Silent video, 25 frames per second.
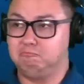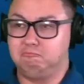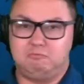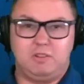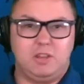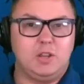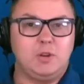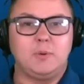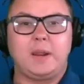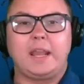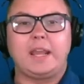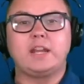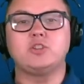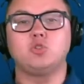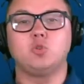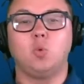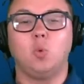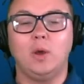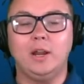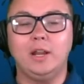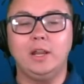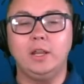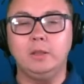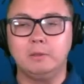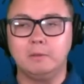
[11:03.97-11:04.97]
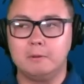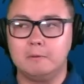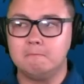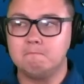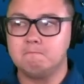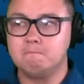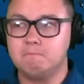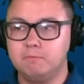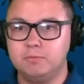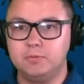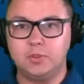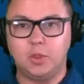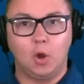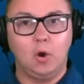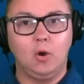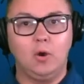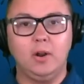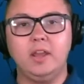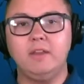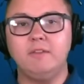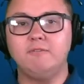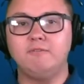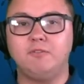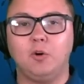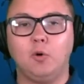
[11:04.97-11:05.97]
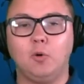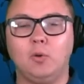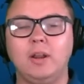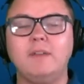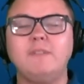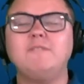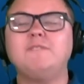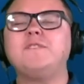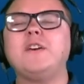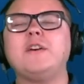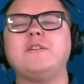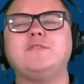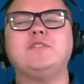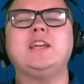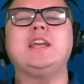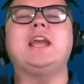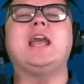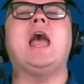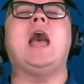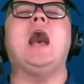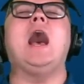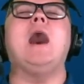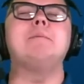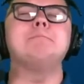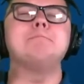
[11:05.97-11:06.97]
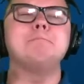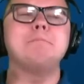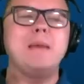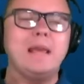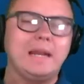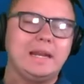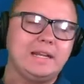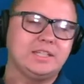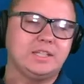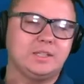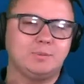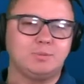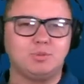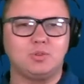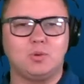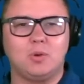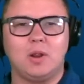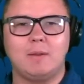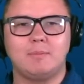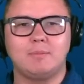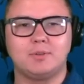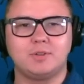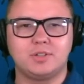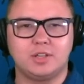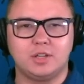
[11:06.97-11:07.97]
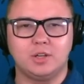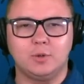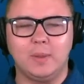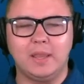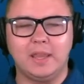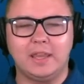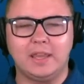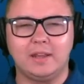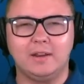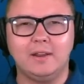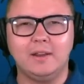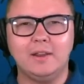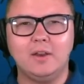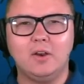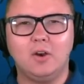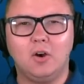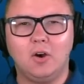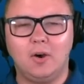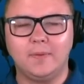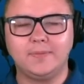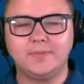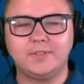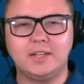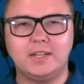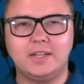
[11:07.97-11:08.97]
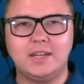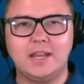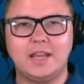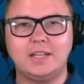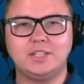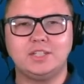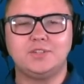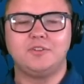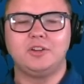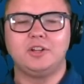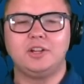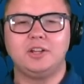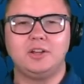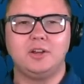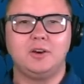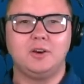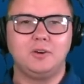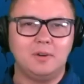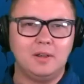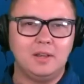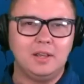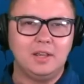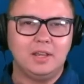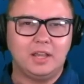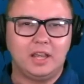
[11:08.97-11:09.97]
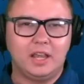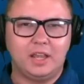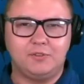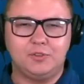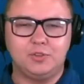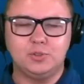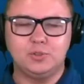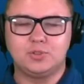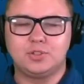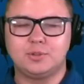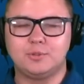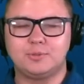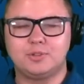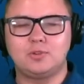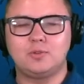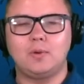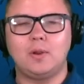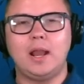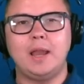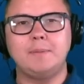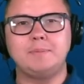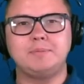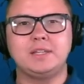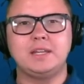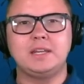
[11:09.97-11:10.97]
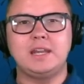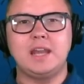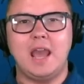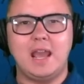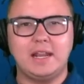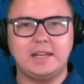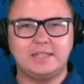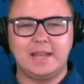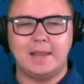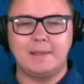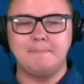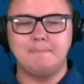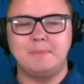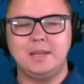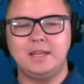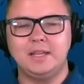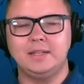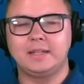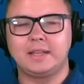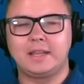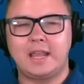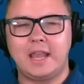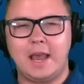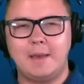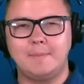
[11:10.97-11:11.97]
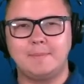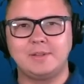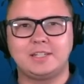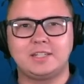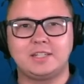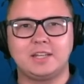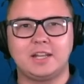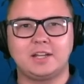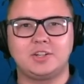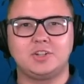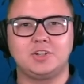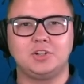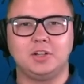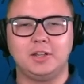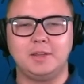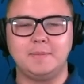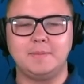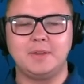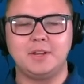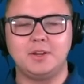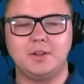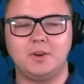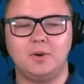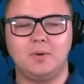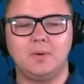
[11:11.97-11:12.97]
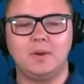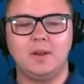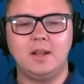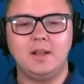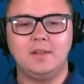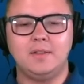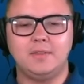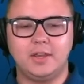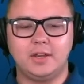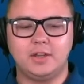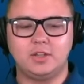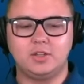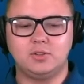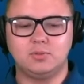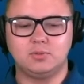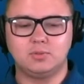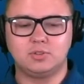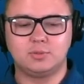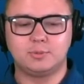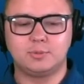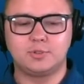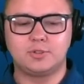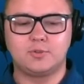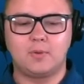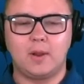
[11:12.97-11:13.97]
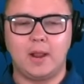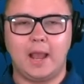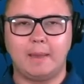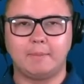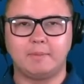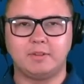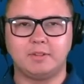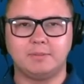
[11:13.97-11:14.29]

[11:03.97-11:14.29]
Can we get 20, 30, 40, 50? How many subscribers can we get off today's video? If you subscribe today, type me in the comment section and let me know that you subscribed.